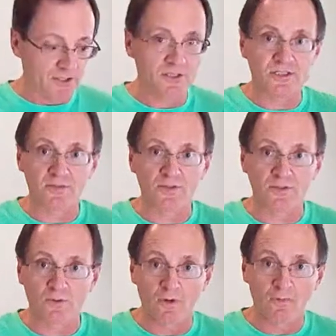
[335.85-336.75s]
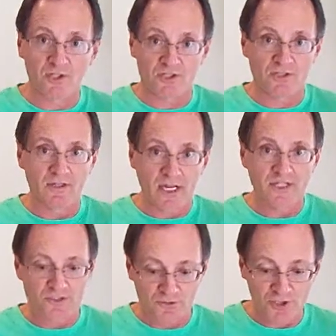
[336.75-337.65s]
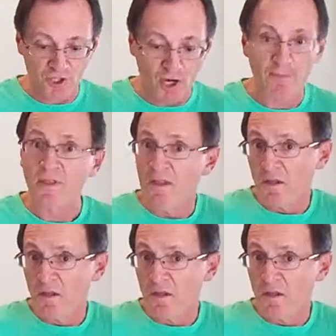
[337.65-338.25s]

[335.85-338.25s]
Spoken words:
It seems to do a much nicer job.